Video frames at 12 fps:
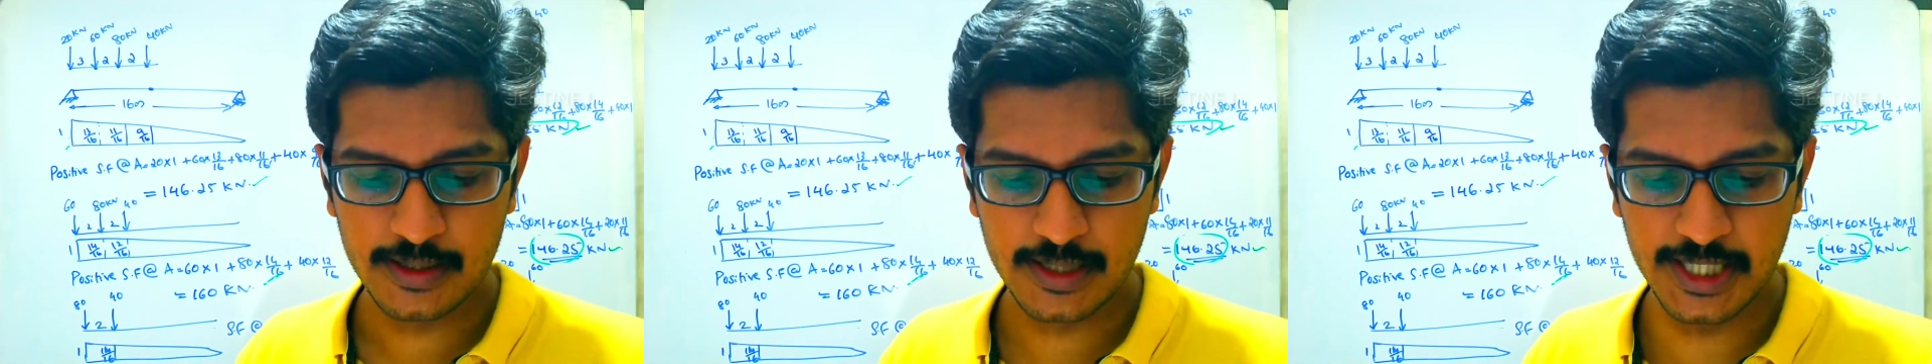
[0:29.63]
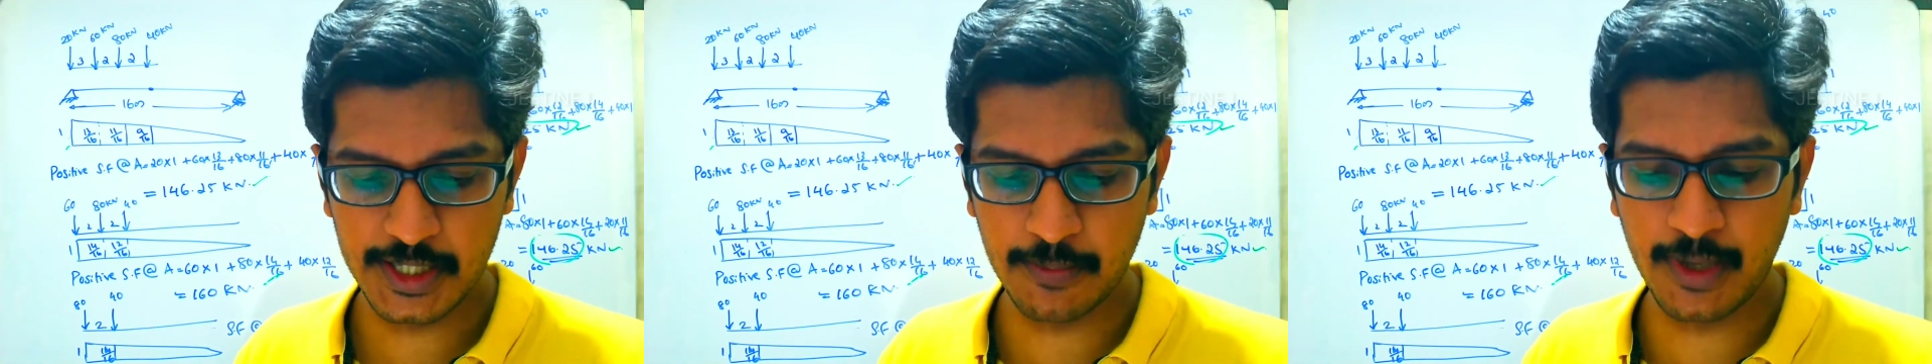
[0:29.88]

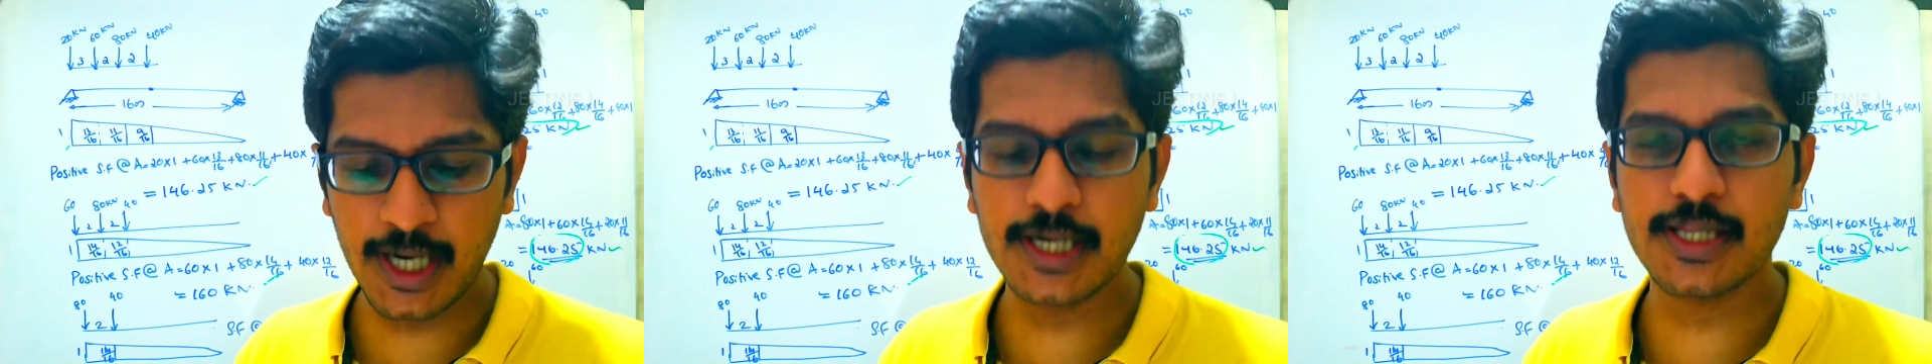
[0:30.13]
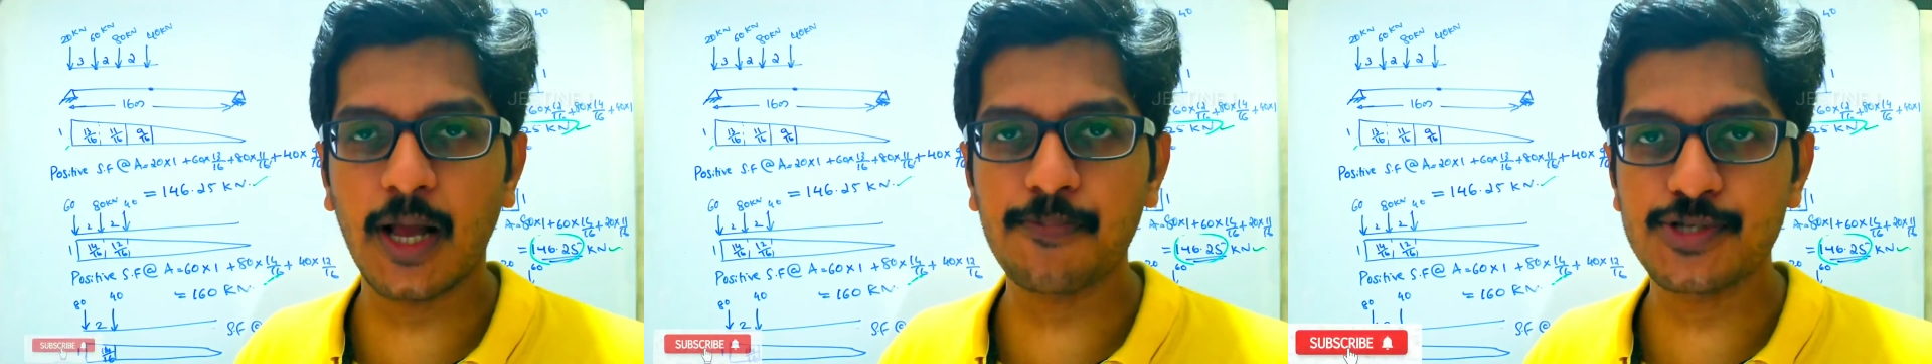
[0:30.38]

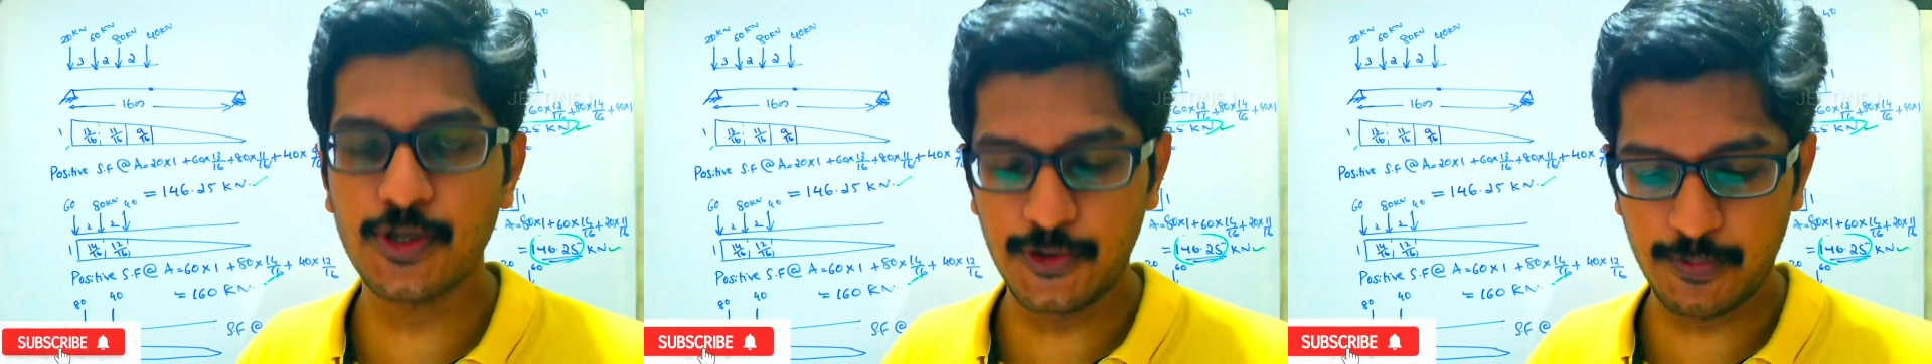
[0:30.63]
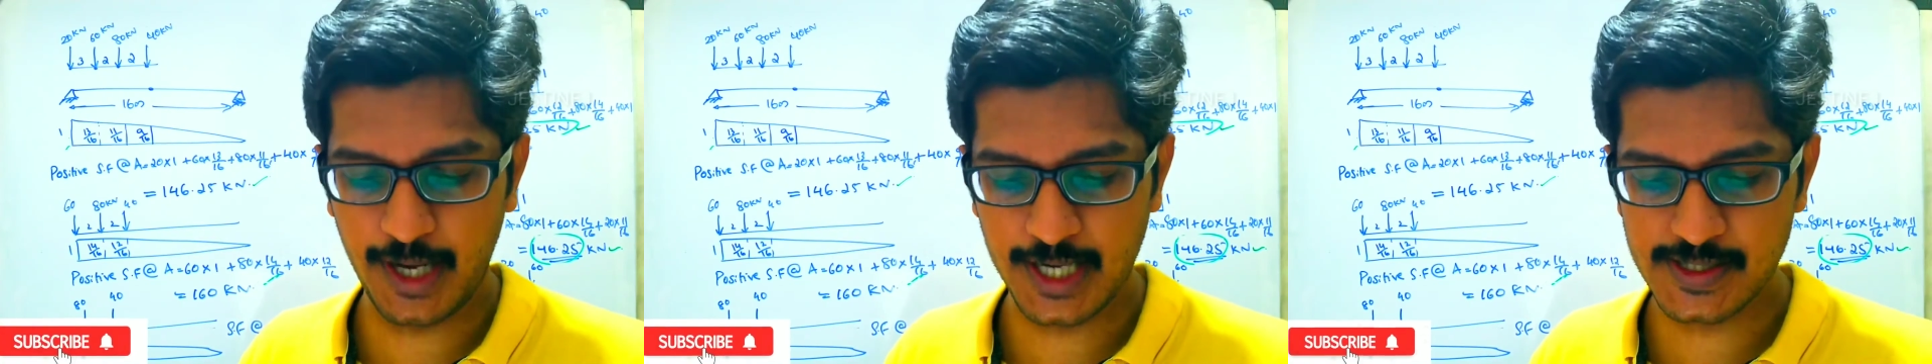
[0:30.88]
Determine the
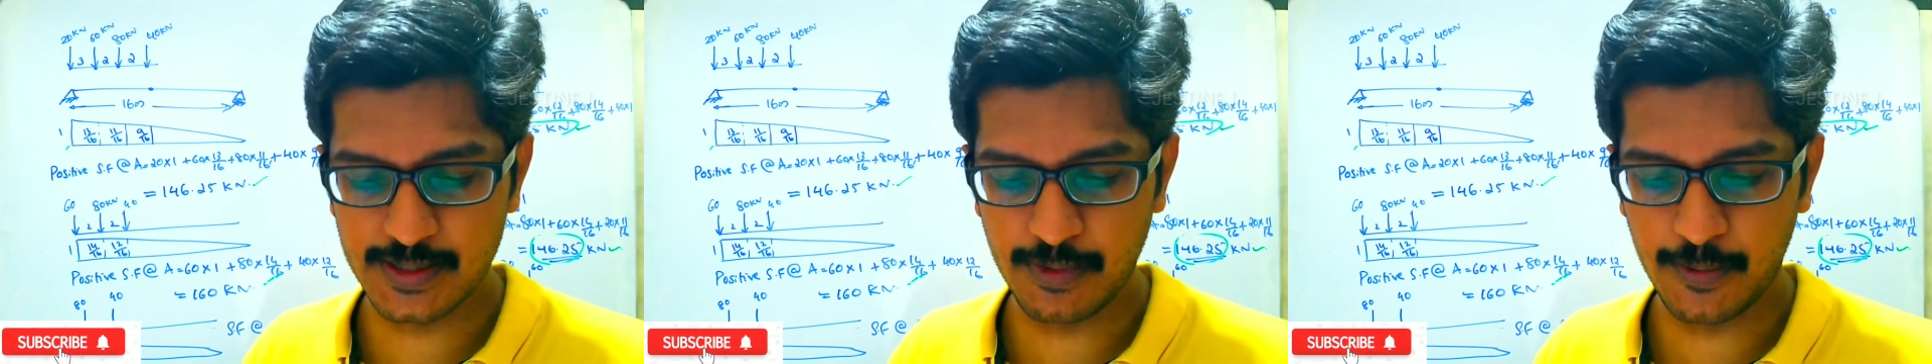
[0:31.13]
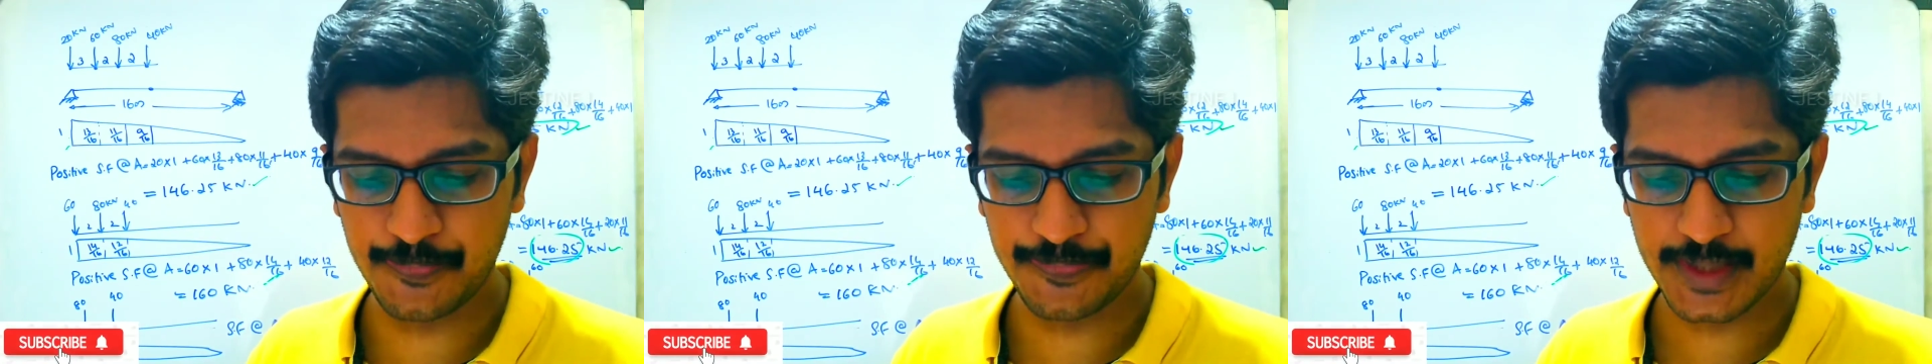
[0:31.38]
absolute
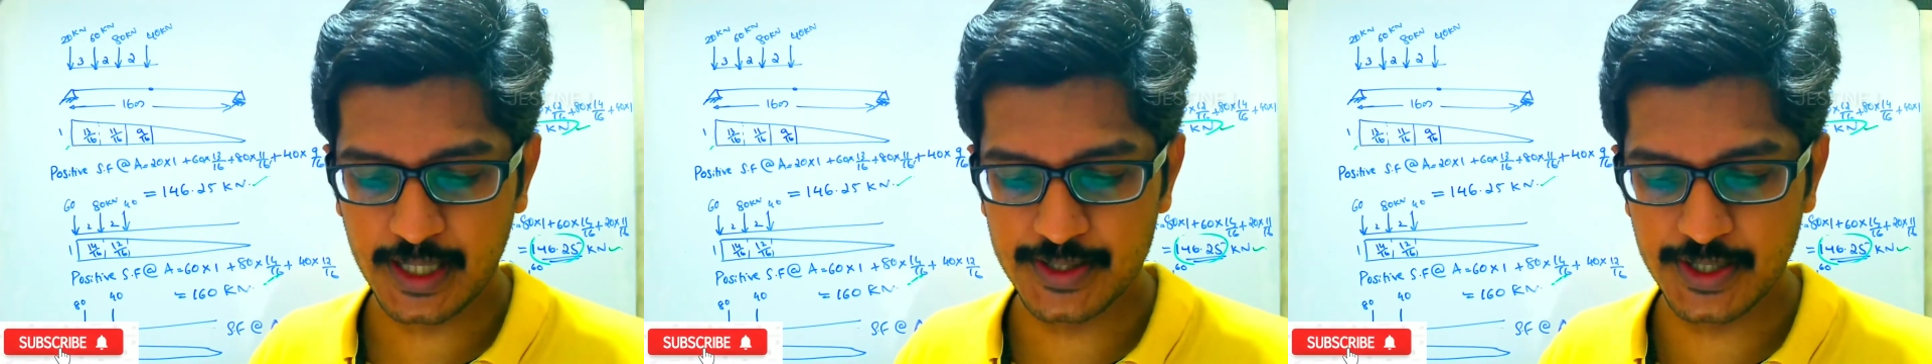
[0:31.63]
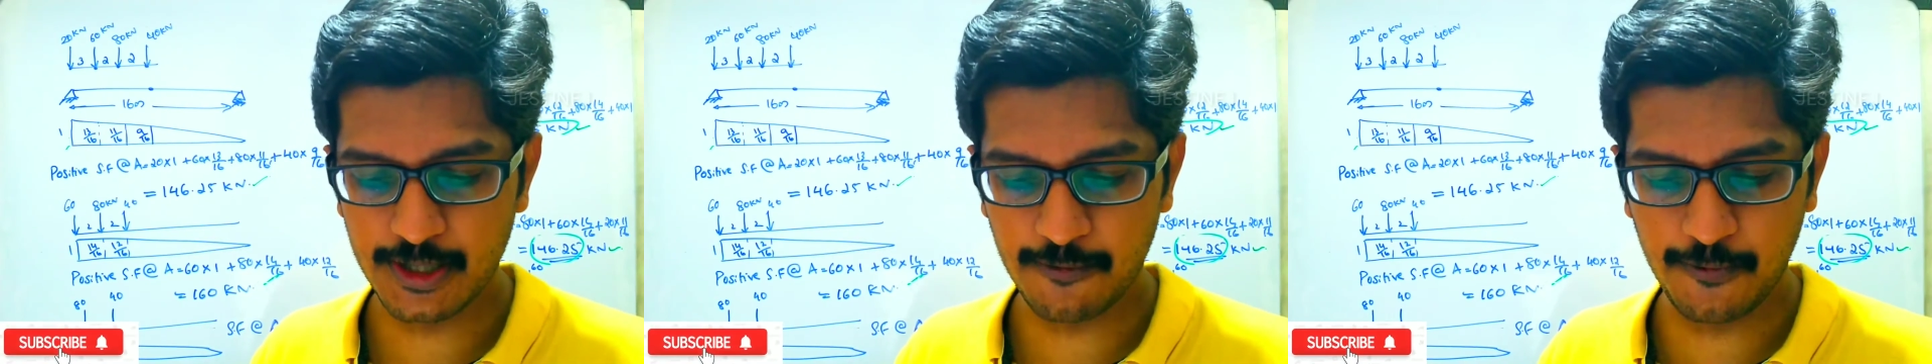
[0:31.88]
maximum
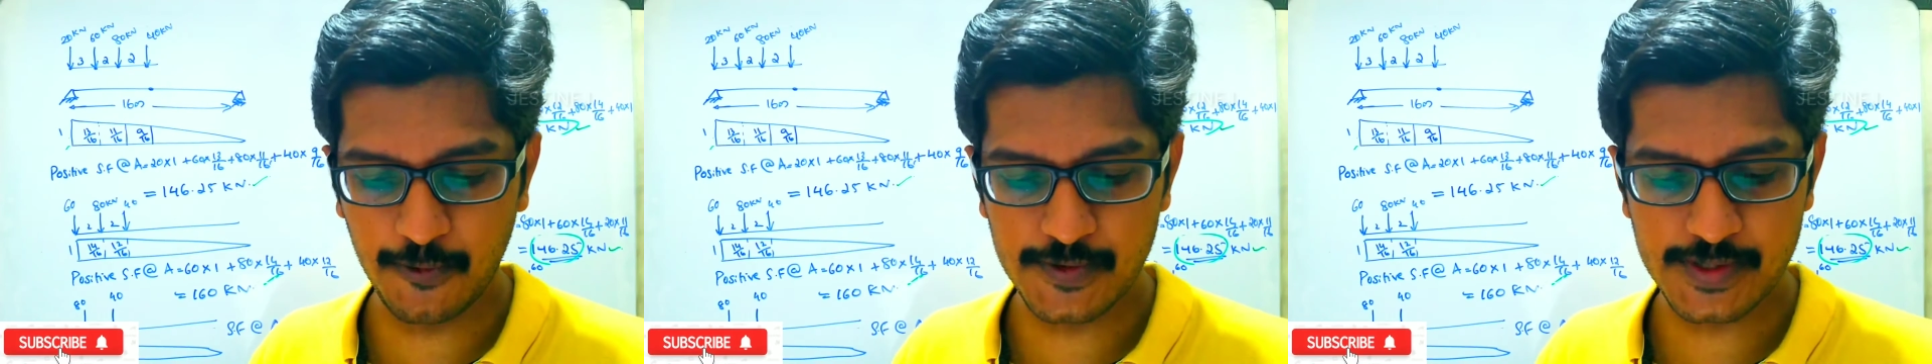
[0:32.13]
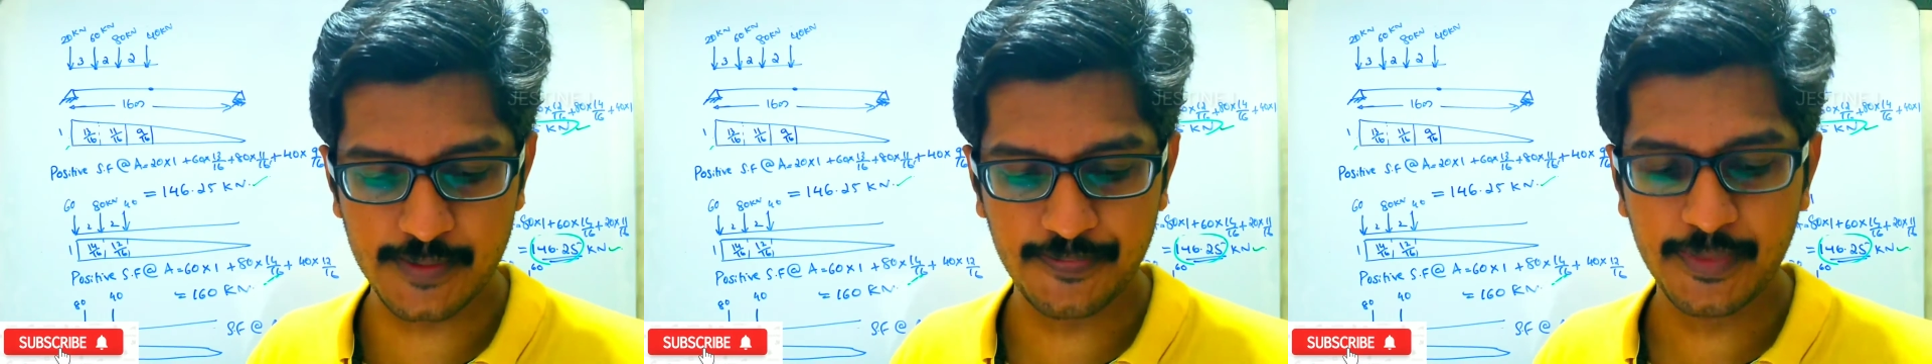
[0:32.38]
shear force